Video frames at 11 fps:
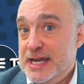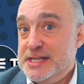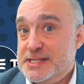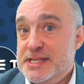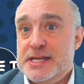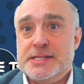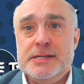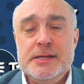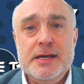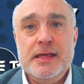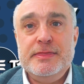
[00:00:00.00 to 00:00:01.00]
and it's this
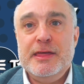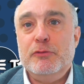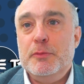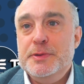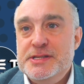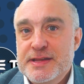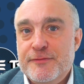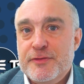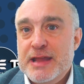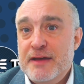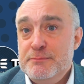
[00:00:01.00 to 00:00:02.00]
there will be
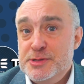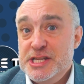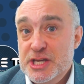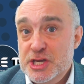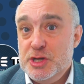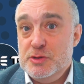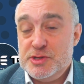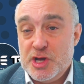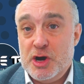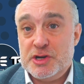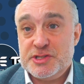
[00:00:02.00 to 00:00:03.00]
different MCQs
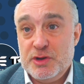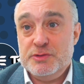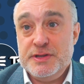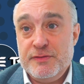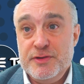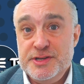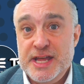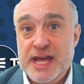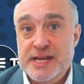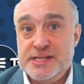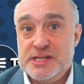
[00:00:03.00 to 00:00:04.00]
asked on different
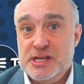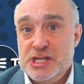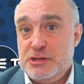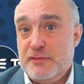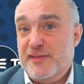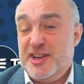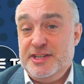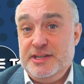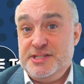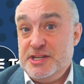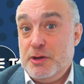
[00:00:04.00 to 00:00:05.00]
days. So if I
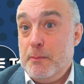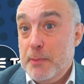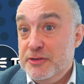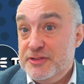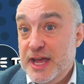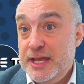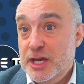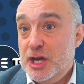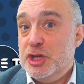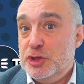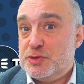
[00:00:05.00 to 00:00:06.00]
sit on Monday,
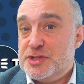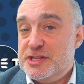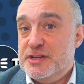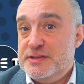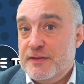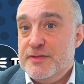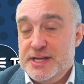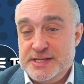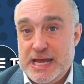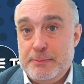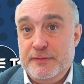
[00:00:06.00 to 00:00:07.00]
you'll sit a different
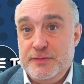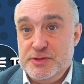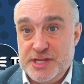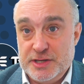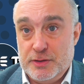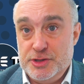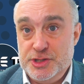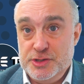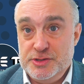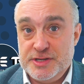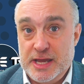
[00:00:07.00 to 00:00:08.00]
exam if you sit on the
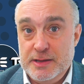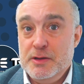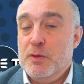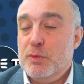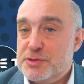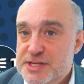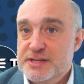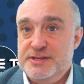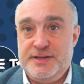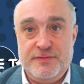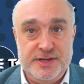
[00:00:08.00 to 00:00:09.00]
Tuesday. We'll
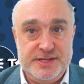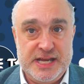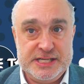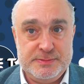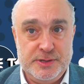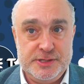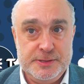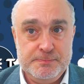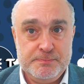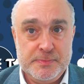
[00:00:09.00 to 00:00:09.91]
sit different assessments.